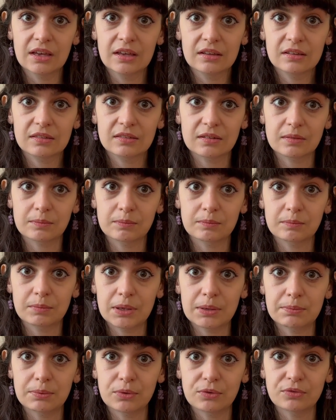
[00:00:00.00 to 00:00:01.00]
Some
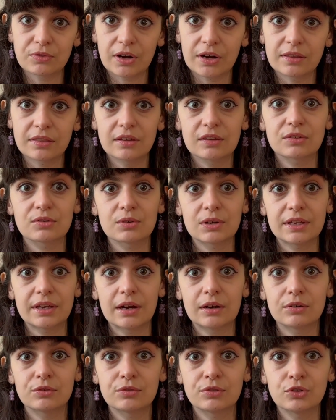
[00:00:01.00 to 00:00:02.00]
people find that it's really
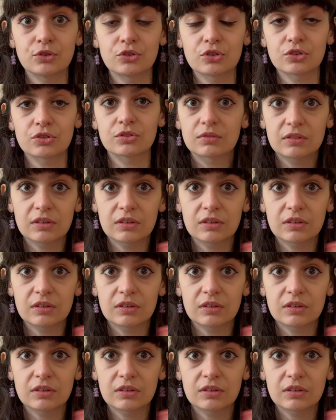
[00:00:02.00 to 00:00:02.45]
helpful just